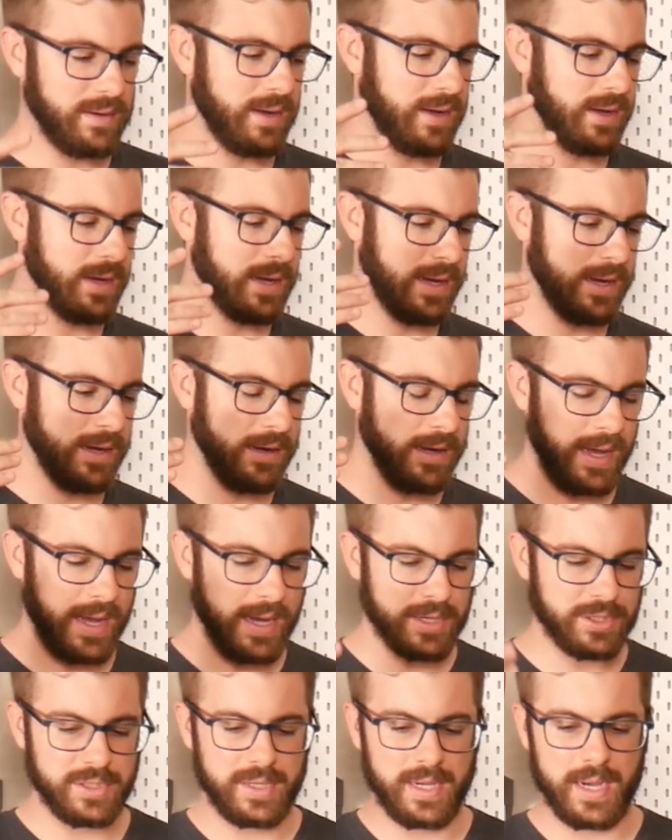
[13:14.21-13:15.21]
uh, I
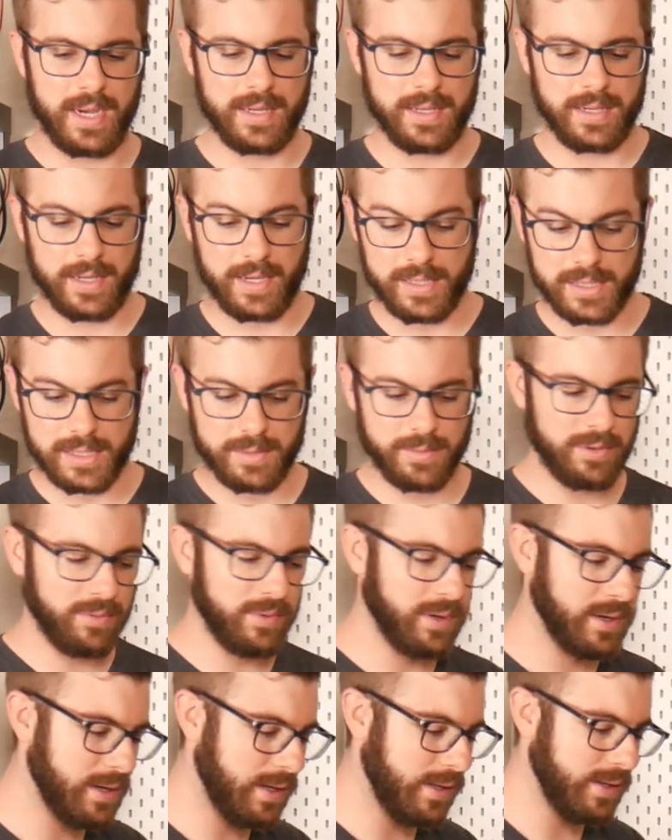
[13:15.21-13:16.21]
actually had a customer at
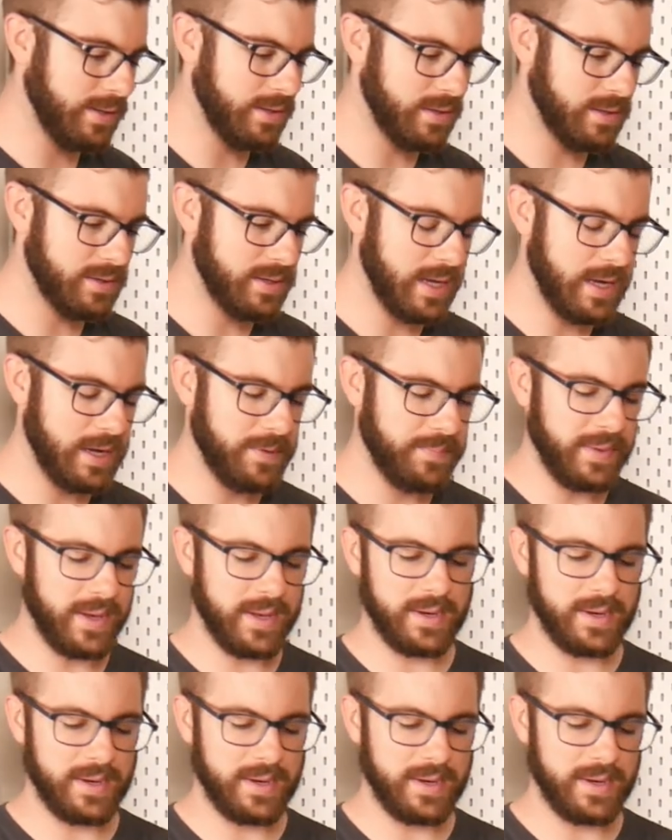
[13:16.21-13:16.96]
work calling the other day,